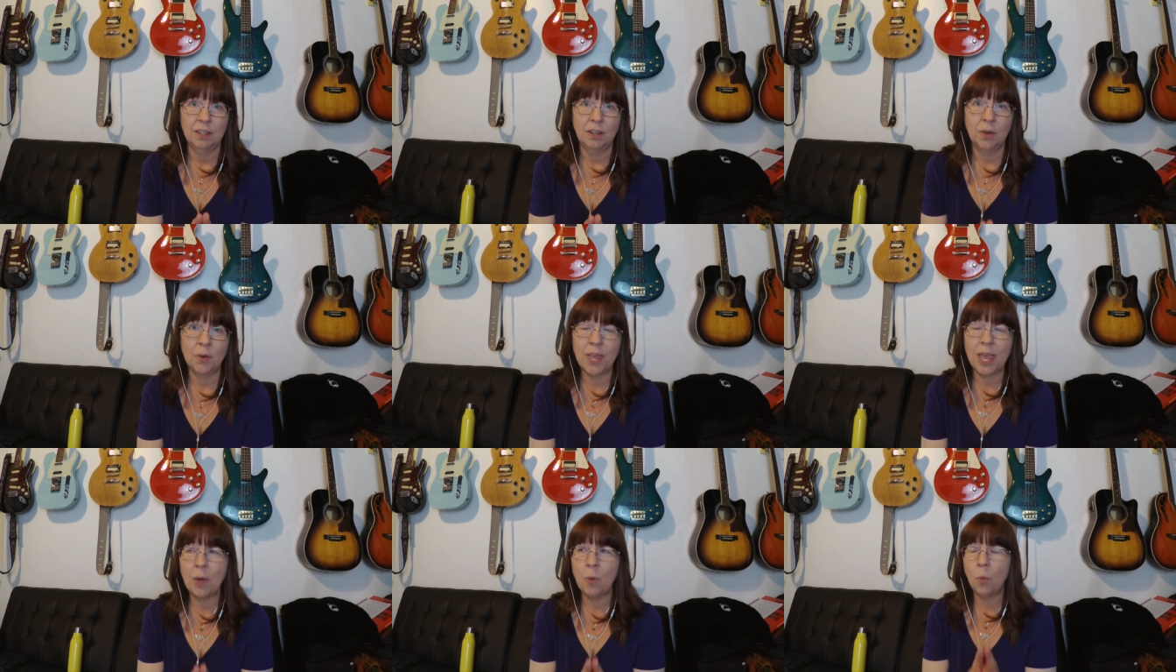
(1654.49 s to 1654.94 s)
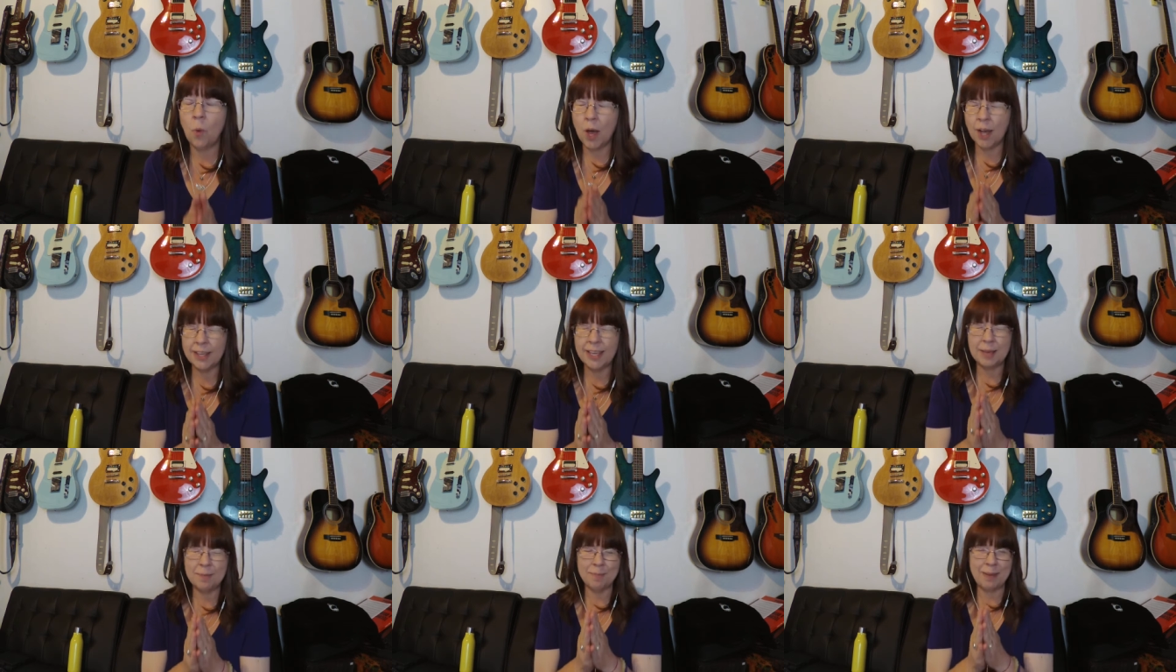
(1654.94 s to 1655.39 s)
Okay,
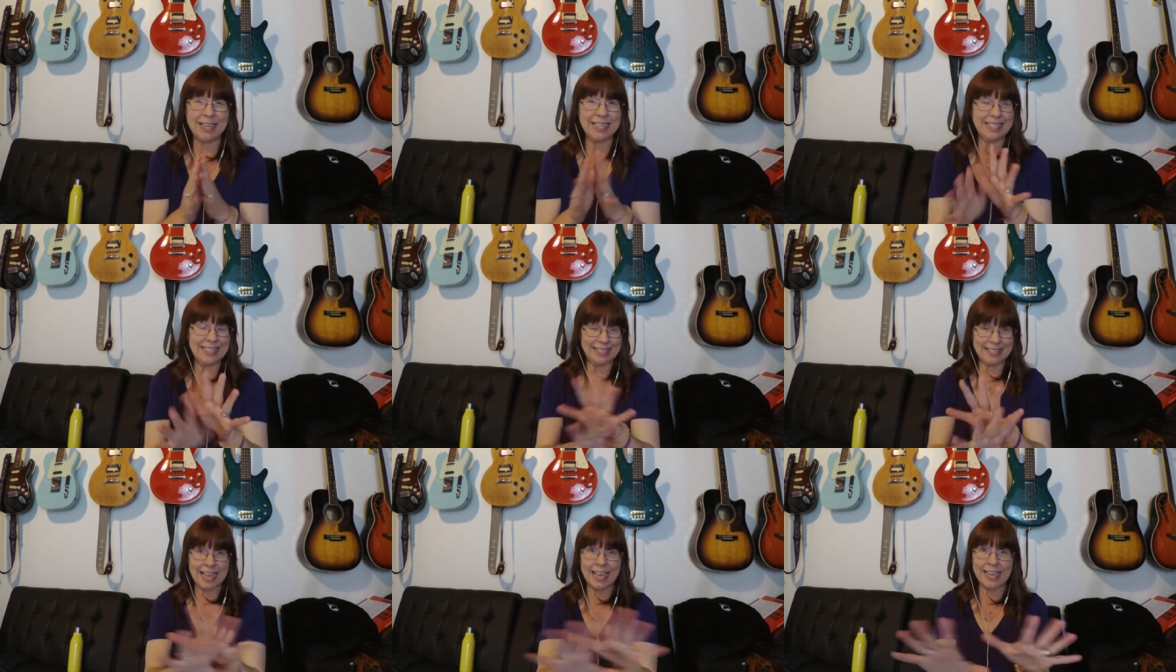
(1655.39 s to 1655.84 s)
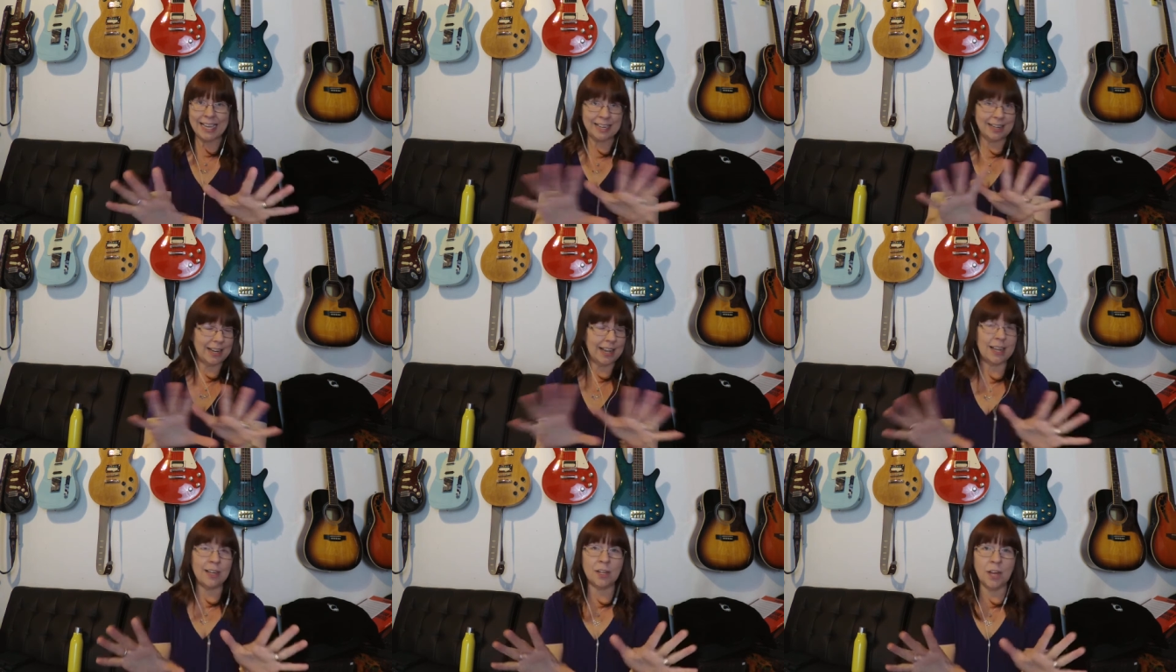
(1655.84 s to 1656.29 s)
walking by
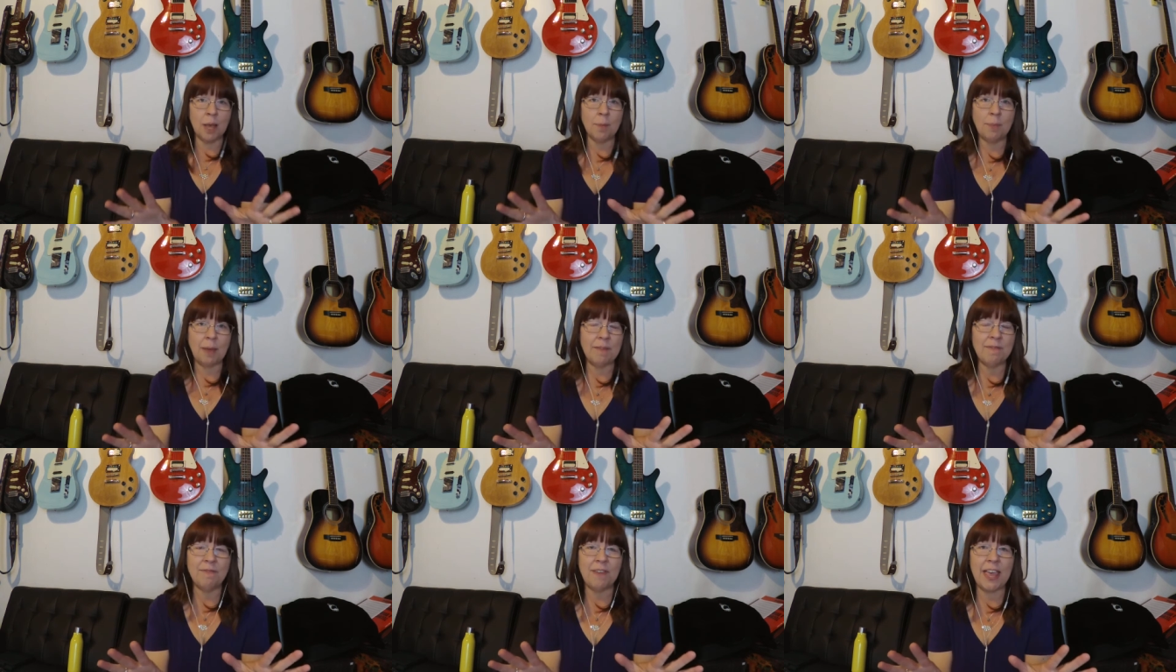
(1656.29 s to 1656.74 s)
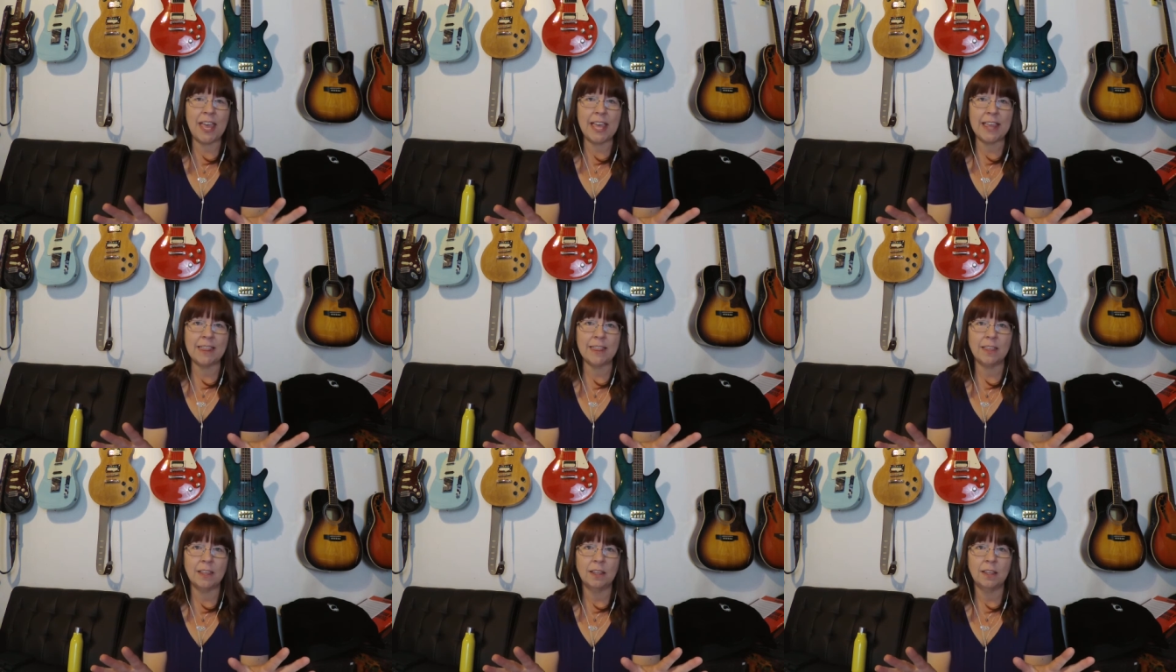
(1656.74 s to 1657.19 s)
sight and not by faith.